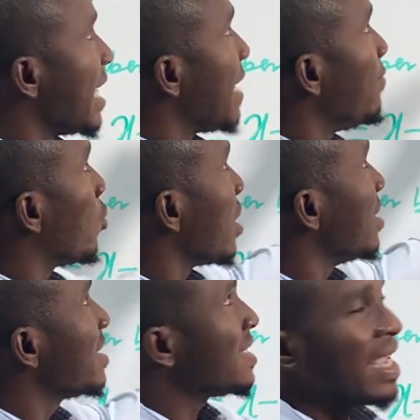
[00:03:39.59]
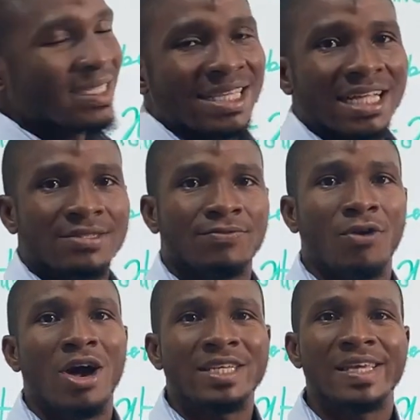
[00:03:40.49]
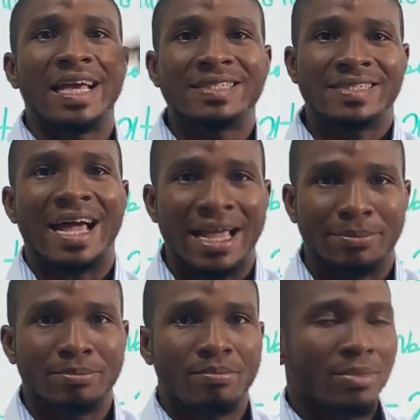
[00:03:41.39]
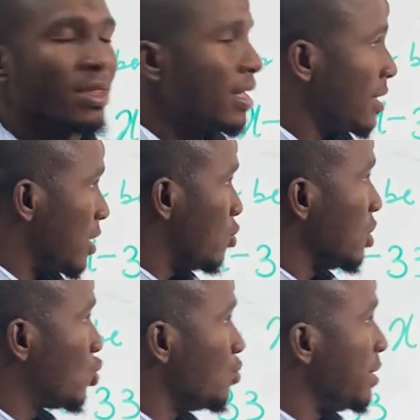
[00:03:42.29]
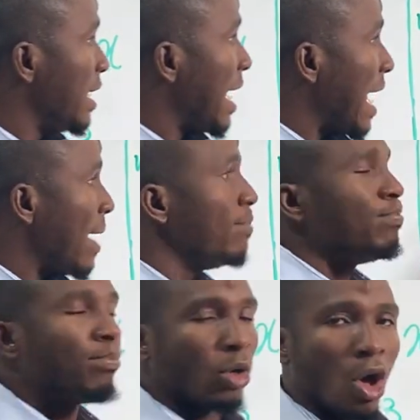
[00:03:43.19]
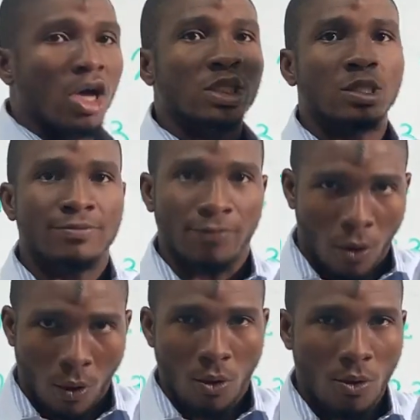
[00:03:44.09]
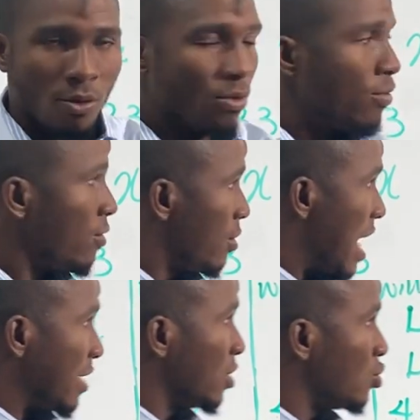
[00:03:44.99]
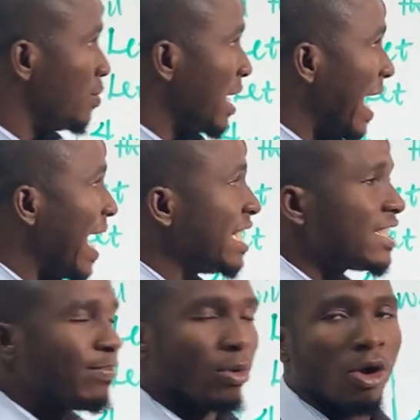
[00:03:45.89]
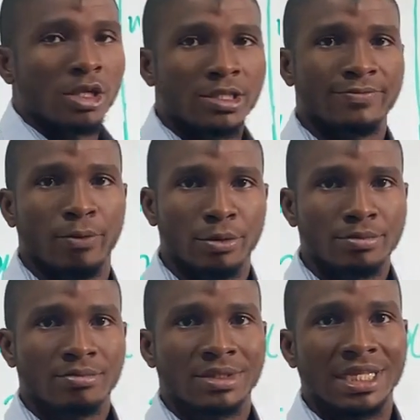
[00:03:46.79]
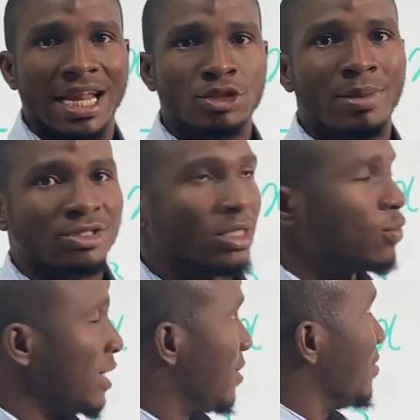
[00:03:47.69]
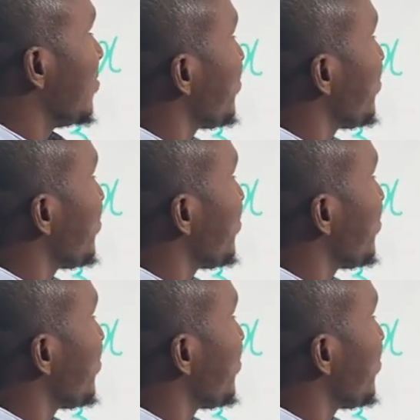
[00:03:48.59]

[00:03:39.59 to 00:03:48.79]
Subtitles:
If the question says that 4 years' time is going to be M plus 4 and going to be S plus 4. Now let's go back to the question.